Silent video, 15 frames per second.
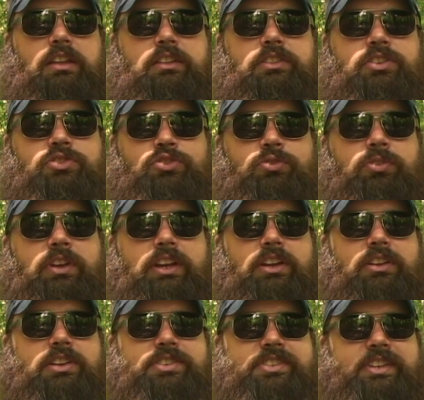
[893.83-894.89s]
the
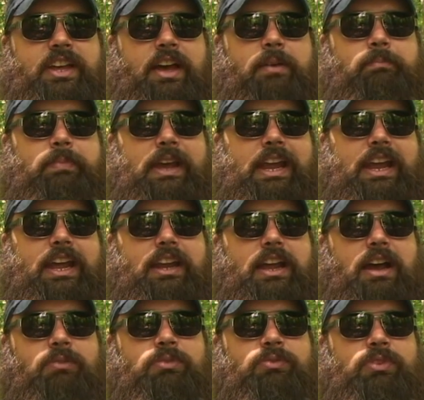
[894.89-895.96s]
trigger is not bad.
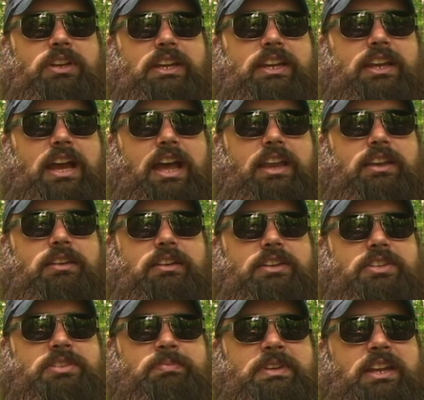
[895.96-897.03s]
I would really,
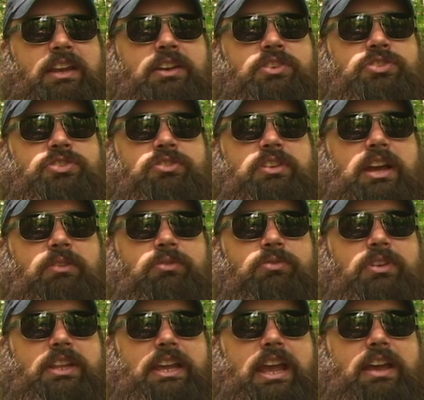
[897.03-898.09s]
because I've been down here shooting, I would
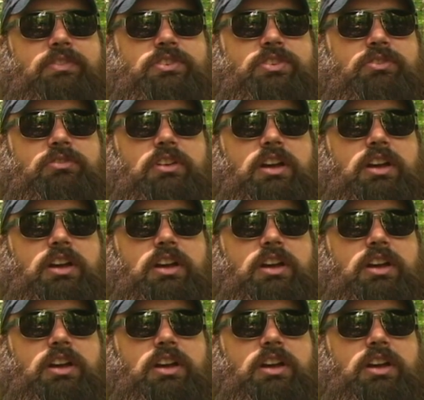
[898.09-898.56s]
really have to